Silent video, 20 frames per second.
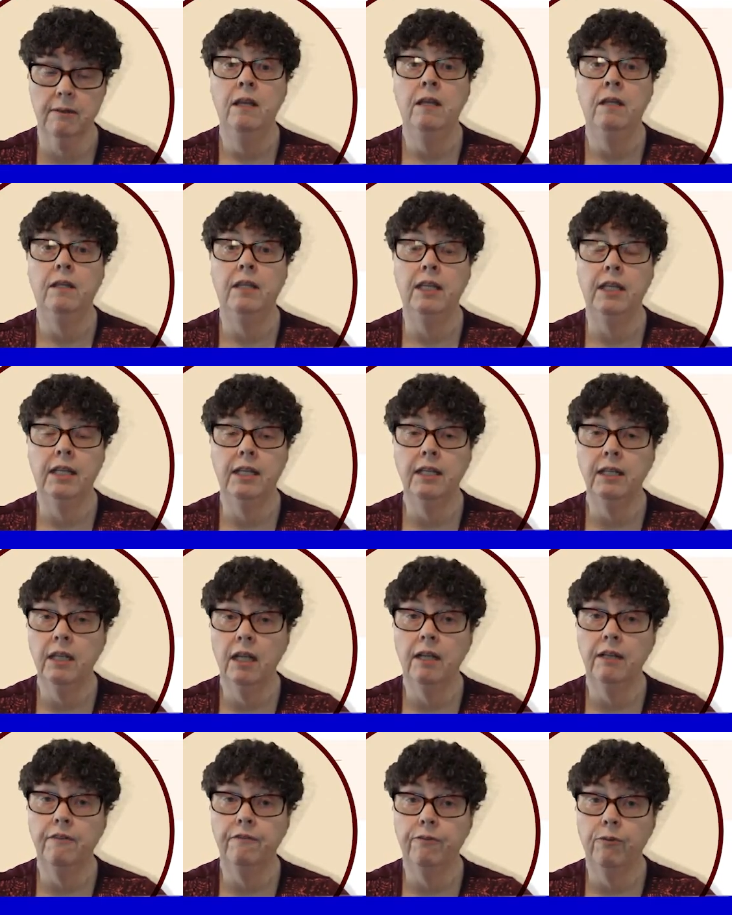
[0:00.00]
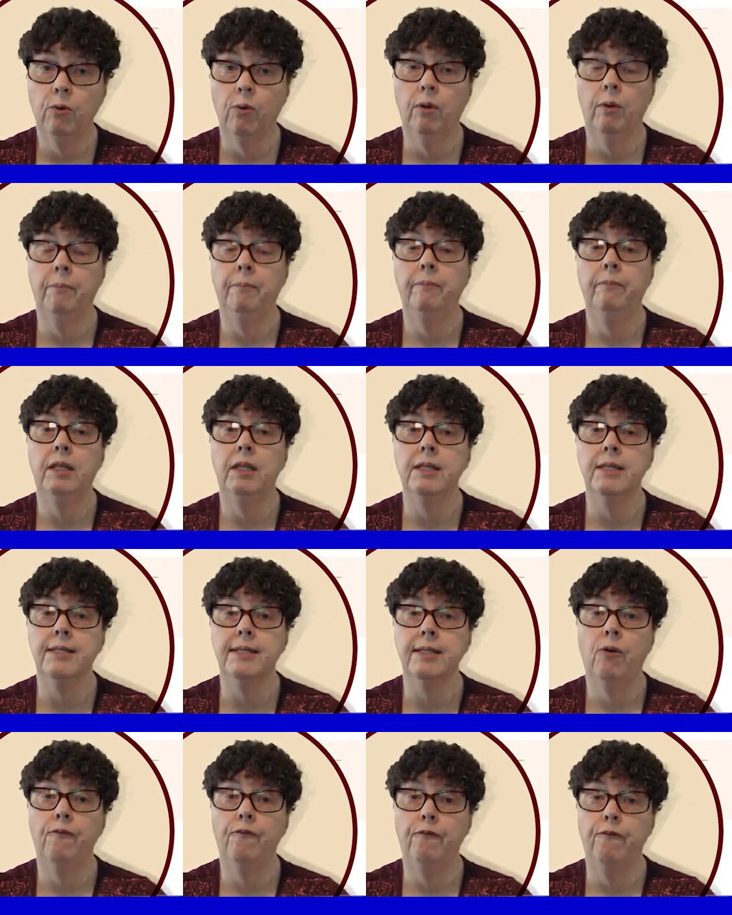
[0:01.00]
The inline form is
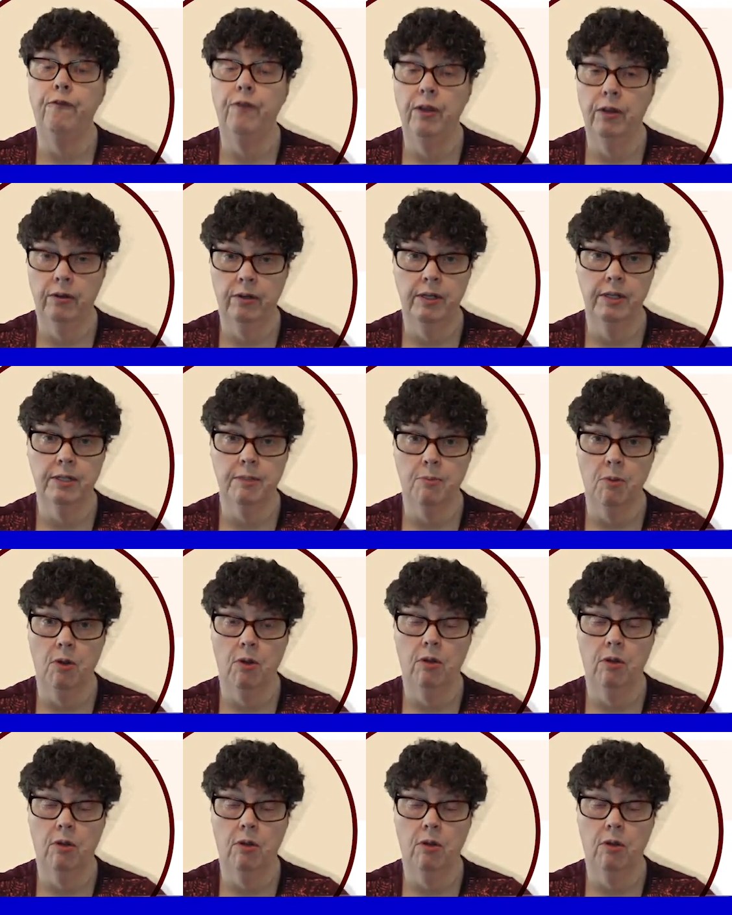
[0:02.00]
very small.